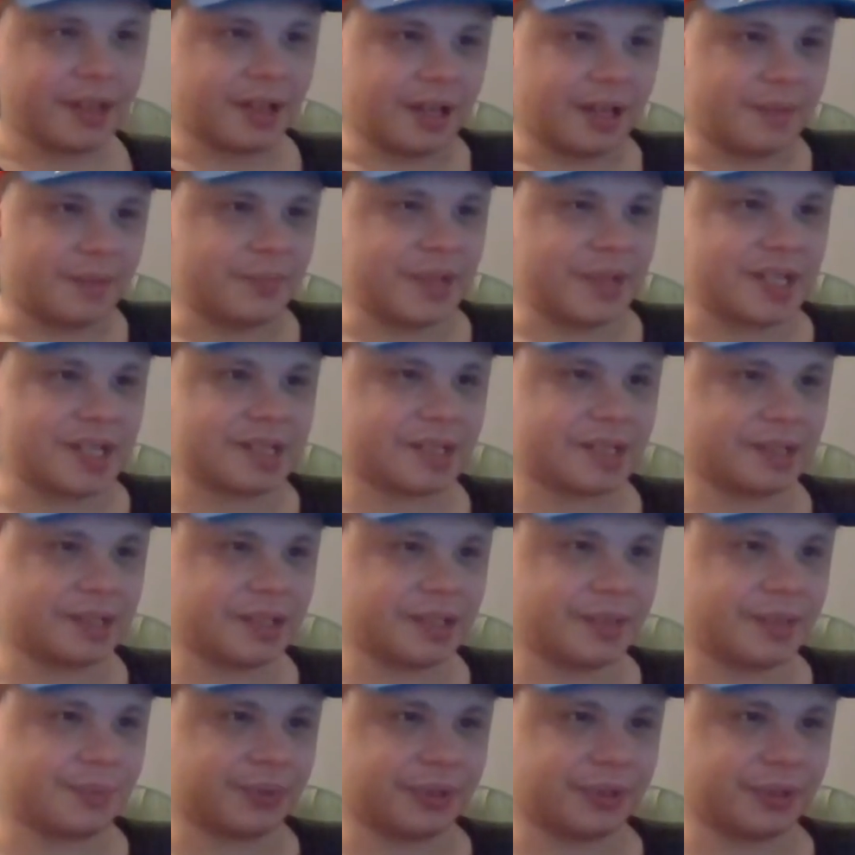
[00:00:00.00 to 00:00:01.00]
and
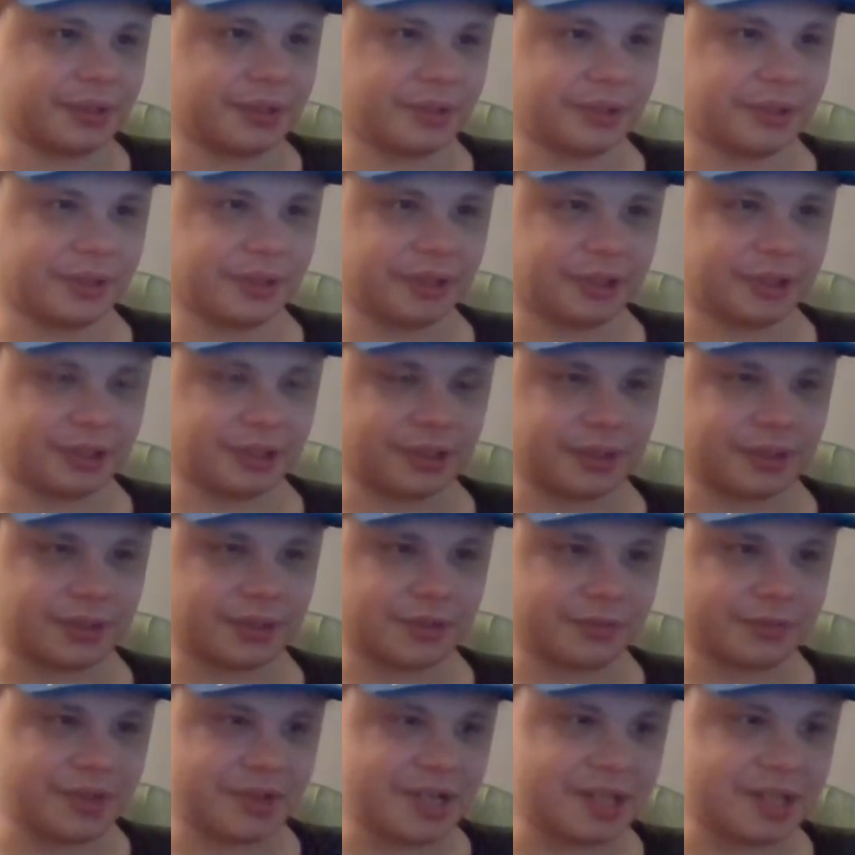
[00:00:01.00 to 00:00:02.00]
basically put uh,
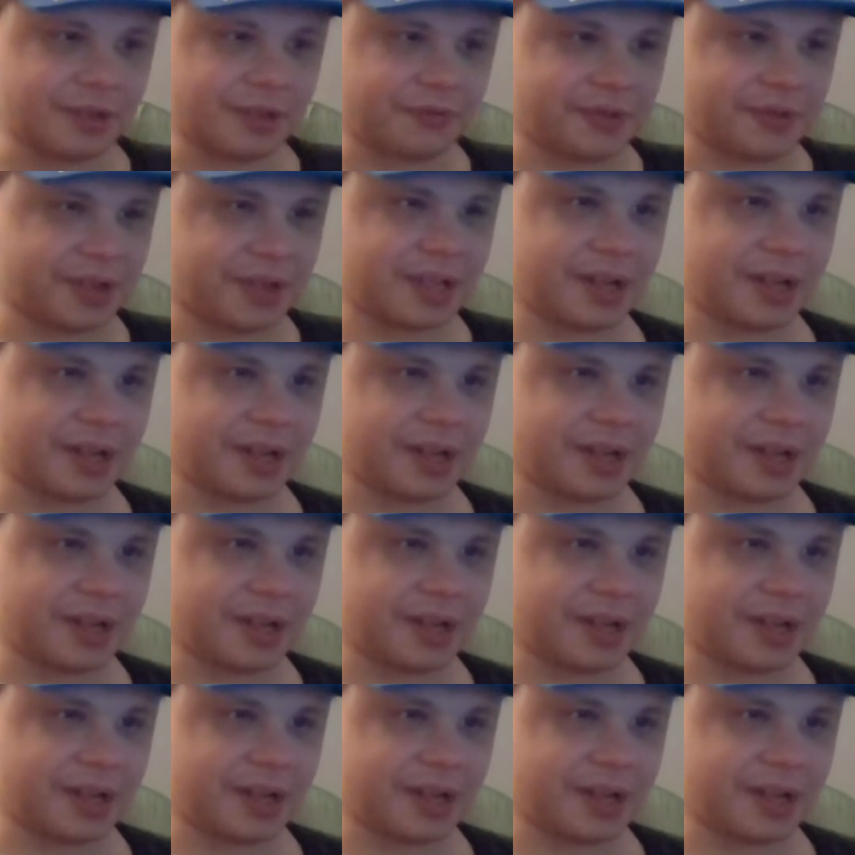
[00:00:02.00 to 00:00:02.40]
three different